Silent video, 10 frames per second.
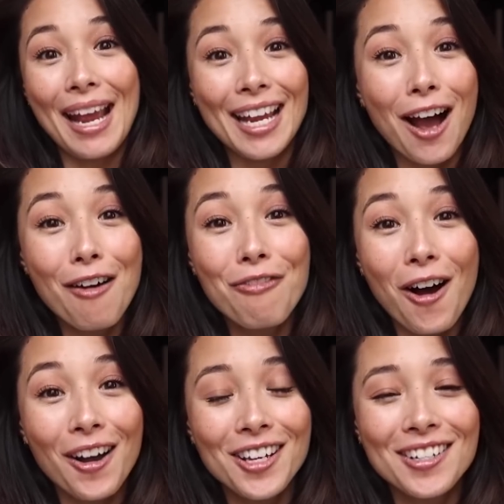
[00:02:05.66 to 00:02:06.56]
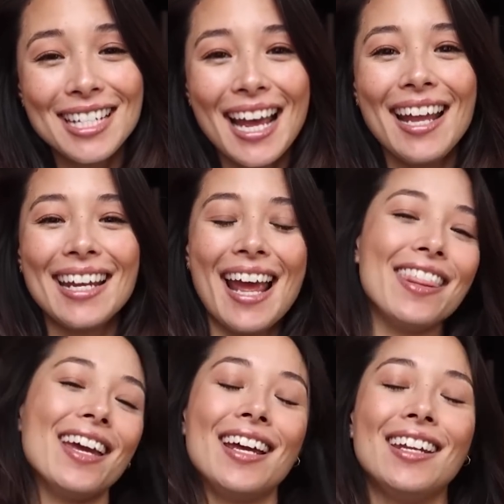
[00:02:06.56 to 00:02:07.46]
pay off all your debt,
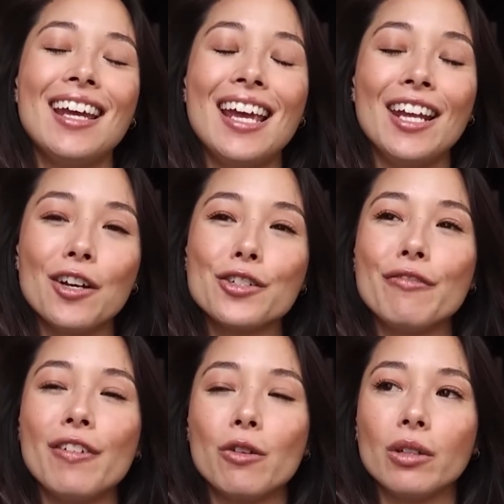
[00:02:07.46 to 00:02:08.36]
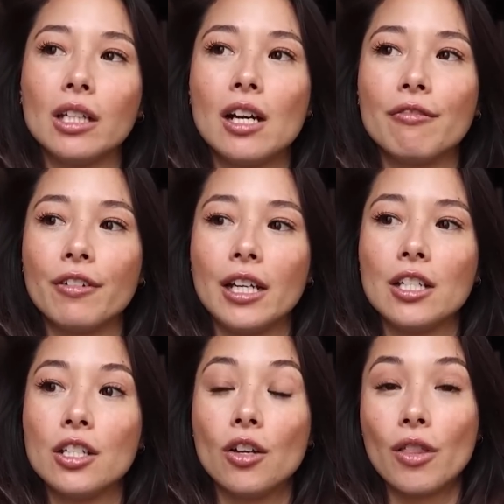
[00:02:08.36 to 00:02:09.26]
and then it also felt really
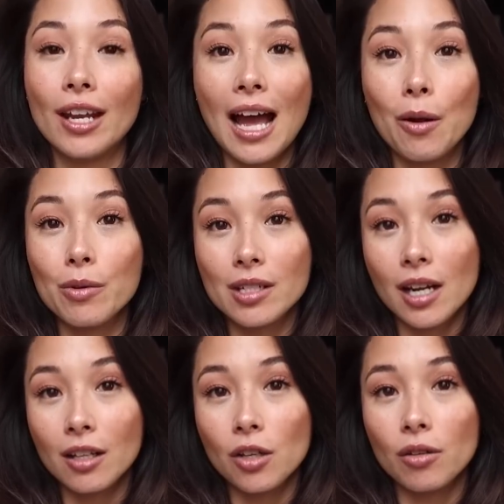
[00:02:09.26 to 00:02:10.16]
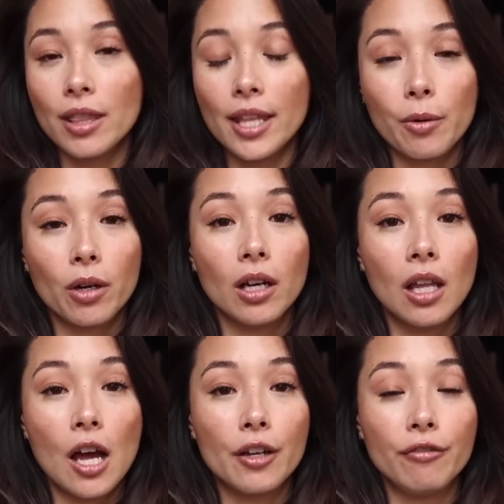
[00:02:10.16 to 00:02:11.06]
comforting to know that I was not alone and there were a
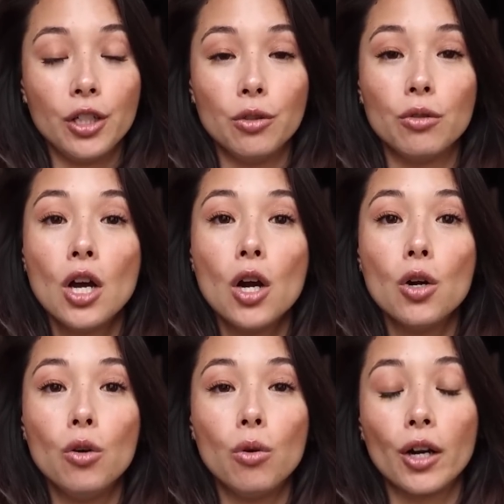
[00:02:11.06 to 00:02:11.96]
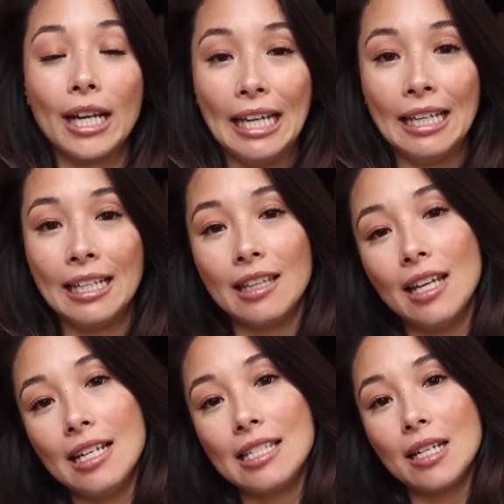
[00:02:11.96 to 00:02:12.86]
lot of you who were in
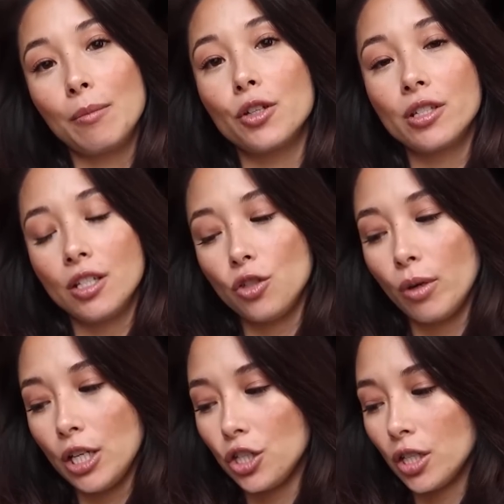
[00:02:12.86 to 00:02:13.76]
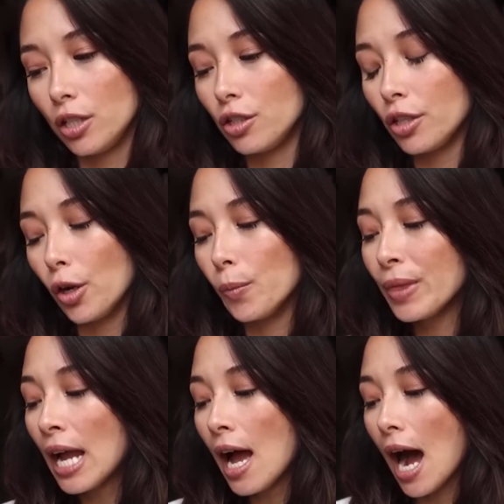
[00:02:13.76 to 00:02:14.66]
a similar situation. So
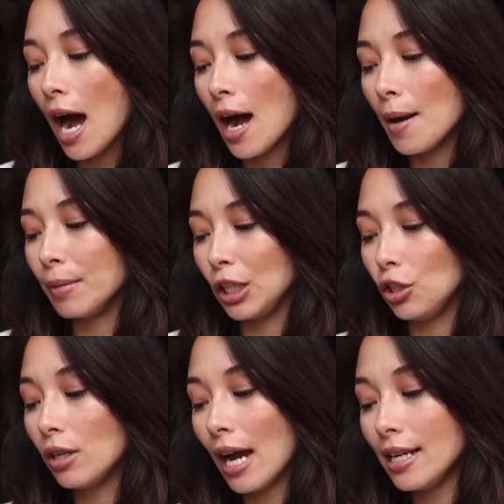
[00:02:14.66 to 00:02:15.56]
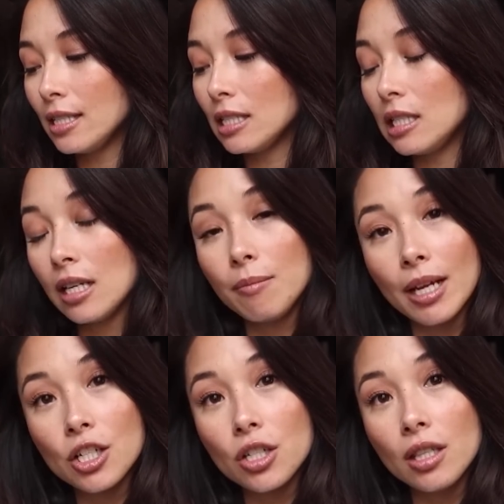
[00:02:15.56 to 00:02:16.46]
you guys did
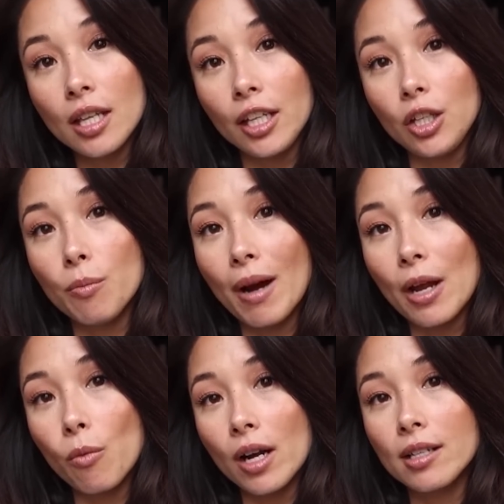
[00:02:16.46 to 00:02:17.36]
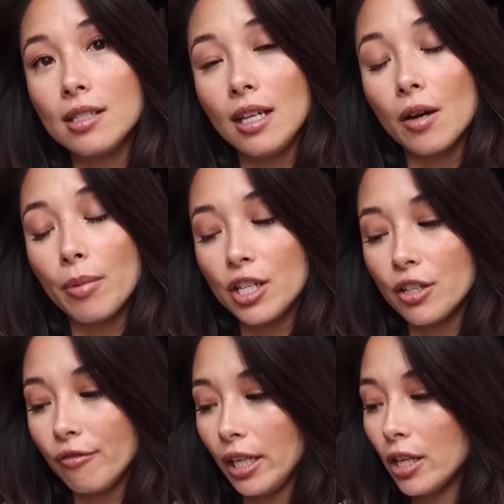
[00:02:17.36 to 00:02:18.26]
mention that you might want to see a
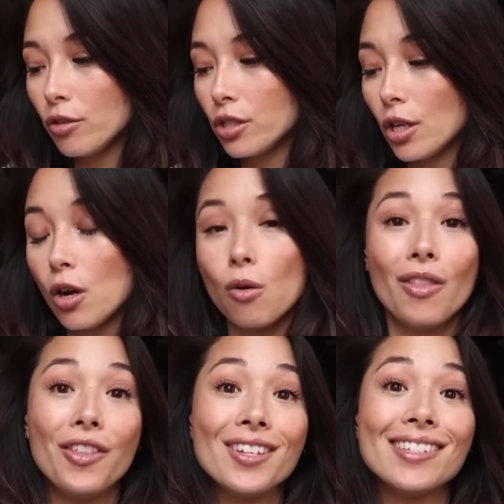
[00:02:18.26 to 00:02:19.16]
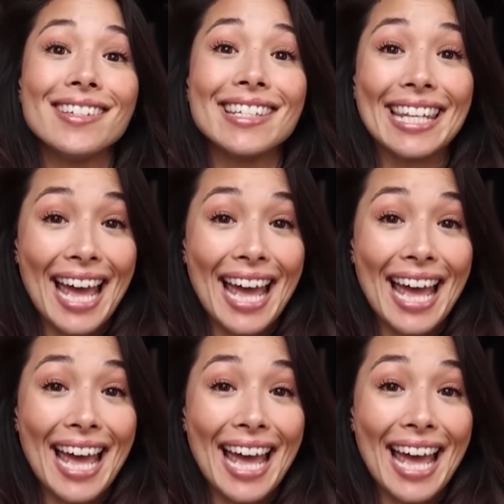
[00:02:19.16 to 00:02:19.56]
budget video, so this is